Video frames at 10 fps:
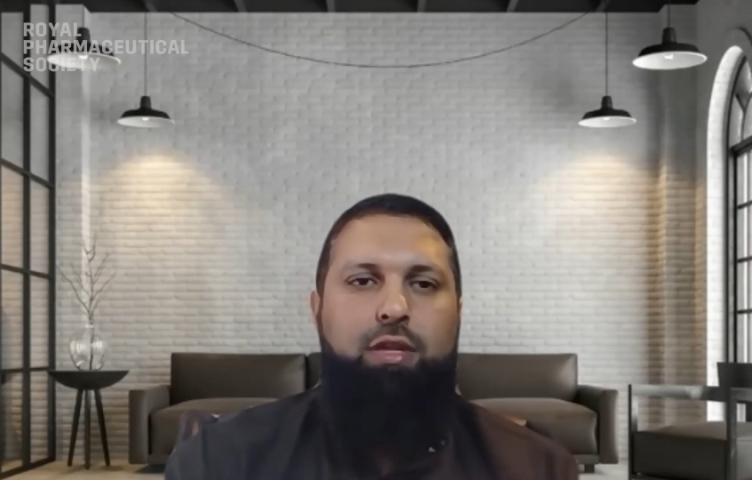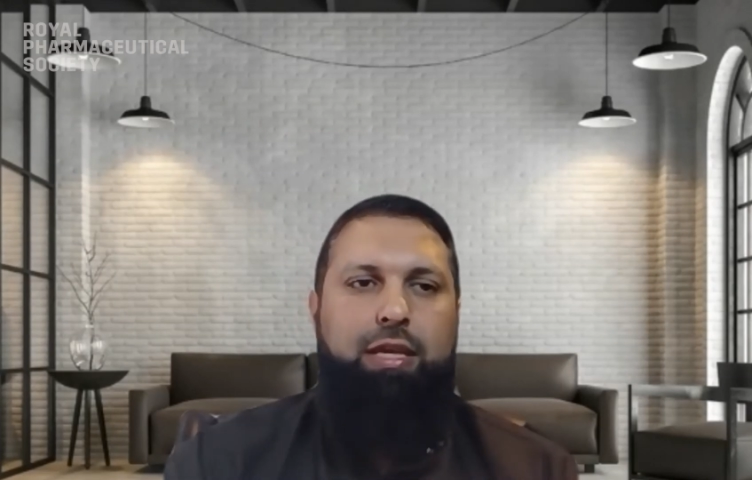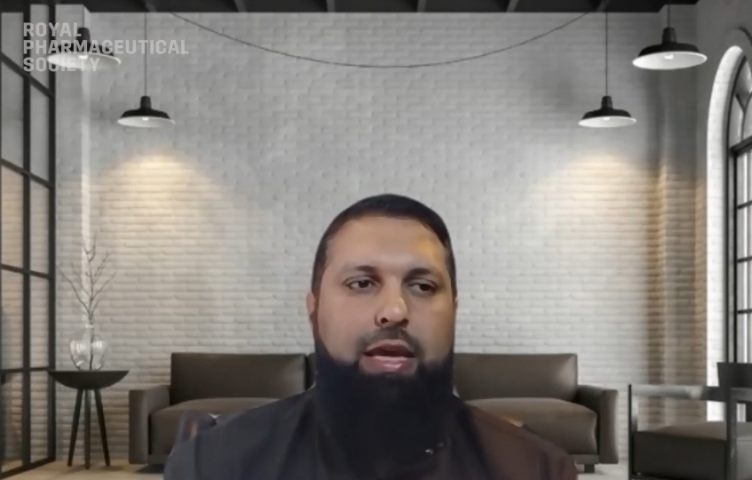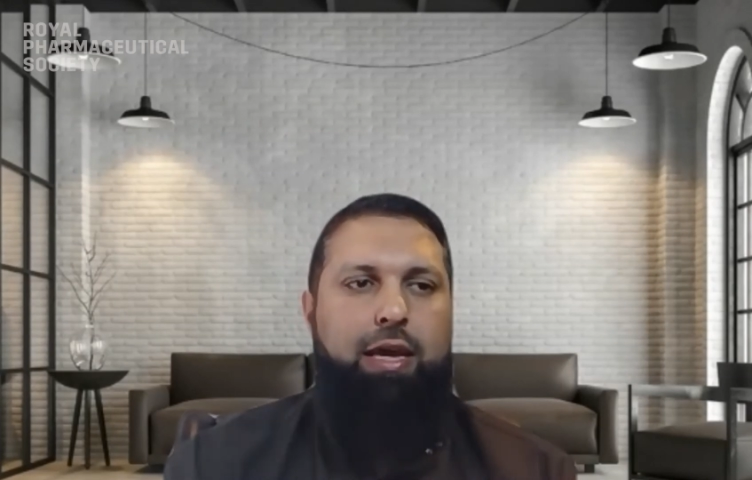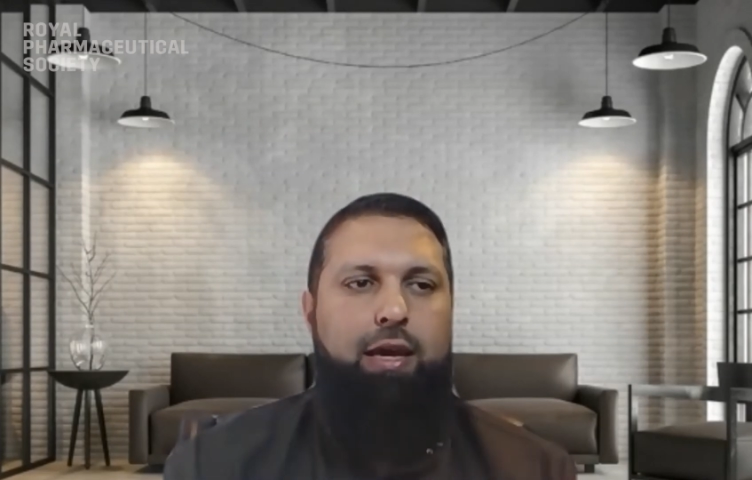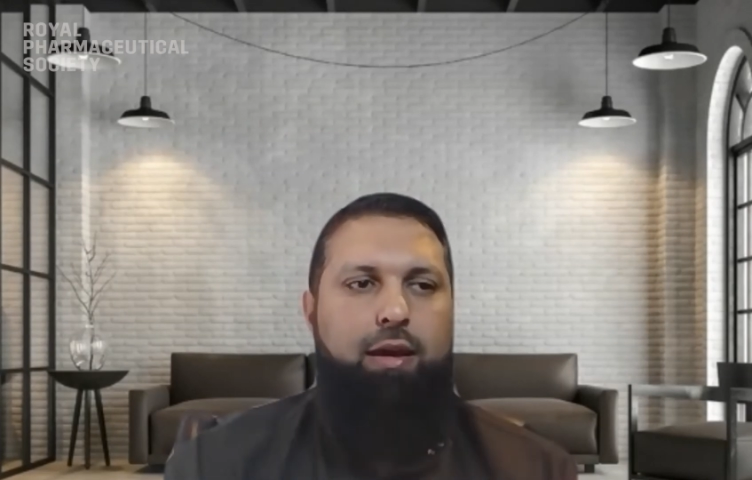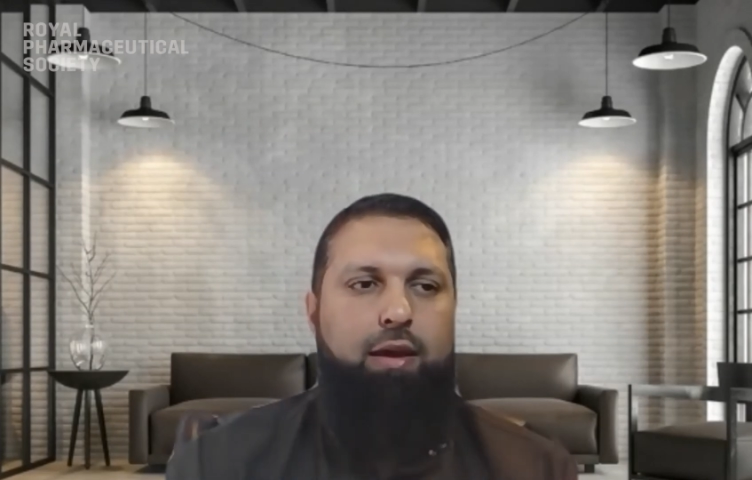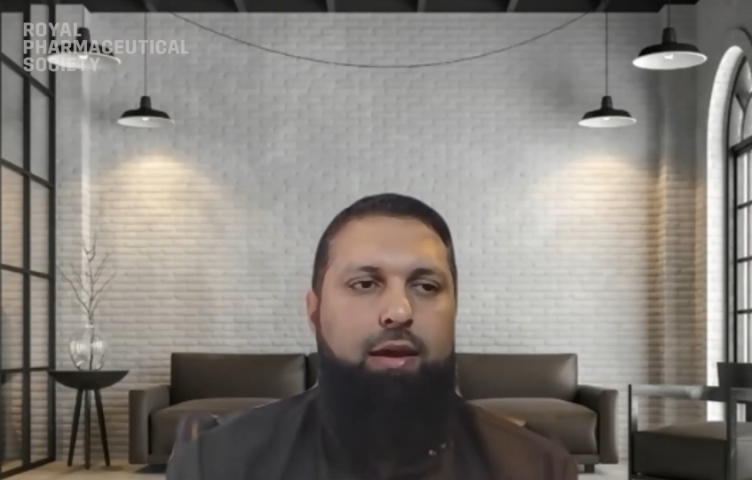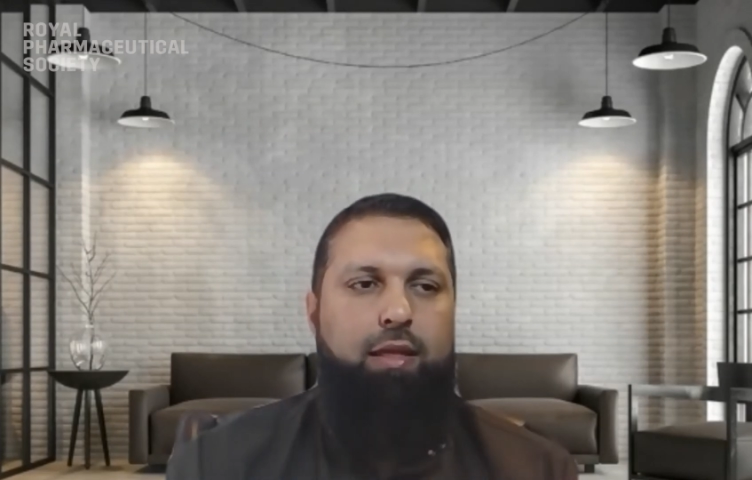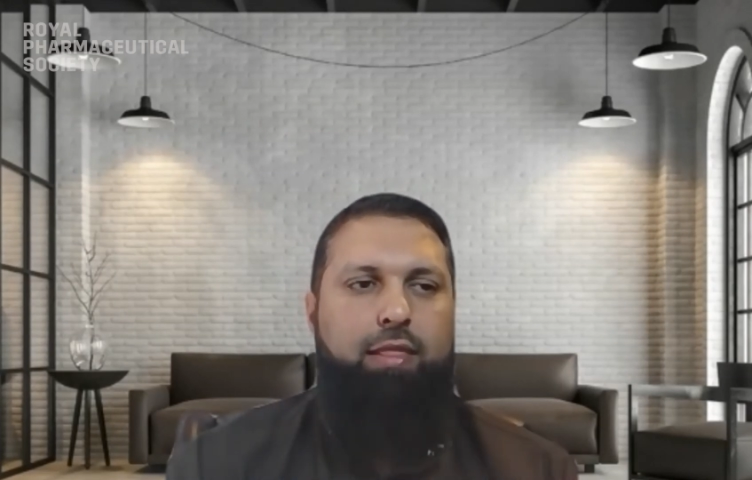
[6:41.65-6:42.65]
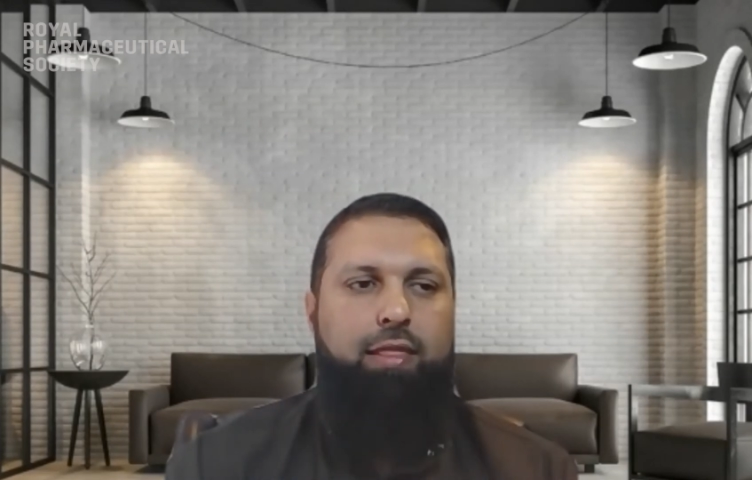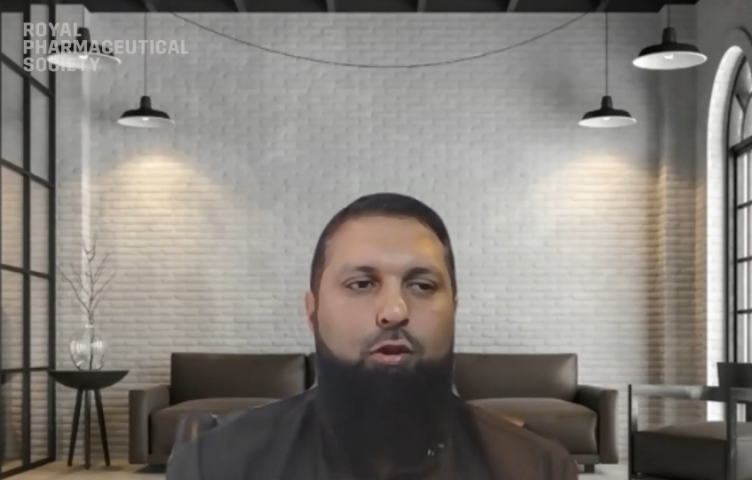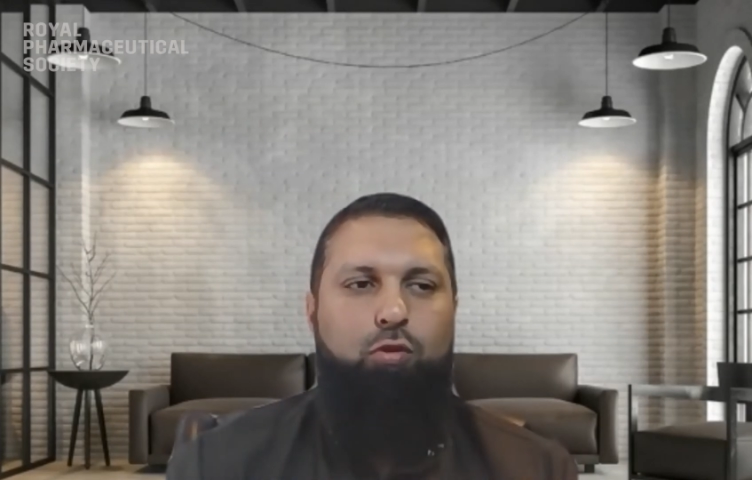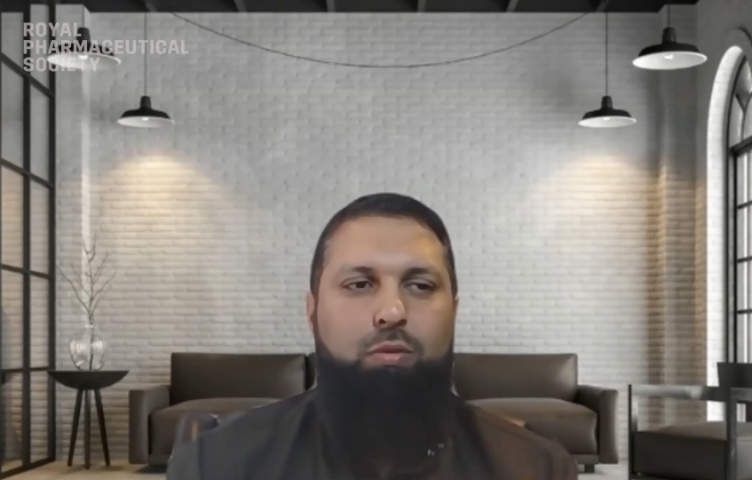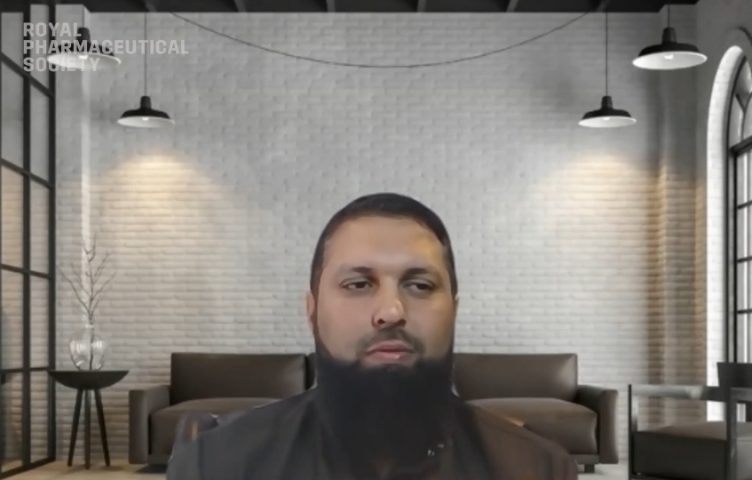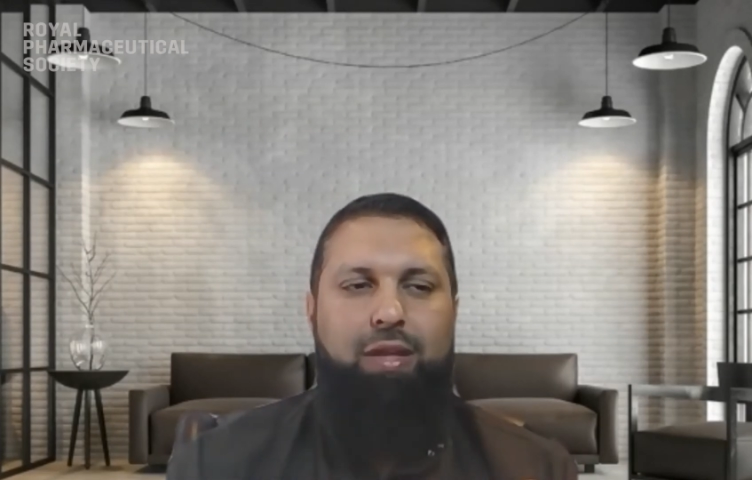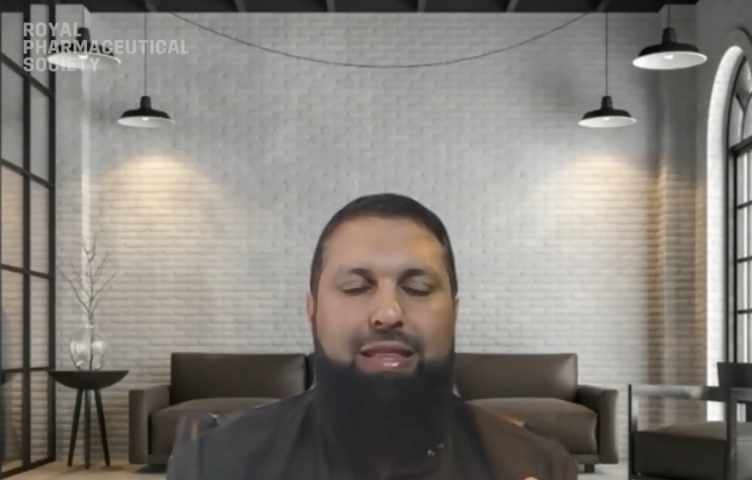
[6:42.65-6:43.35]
year and they'll,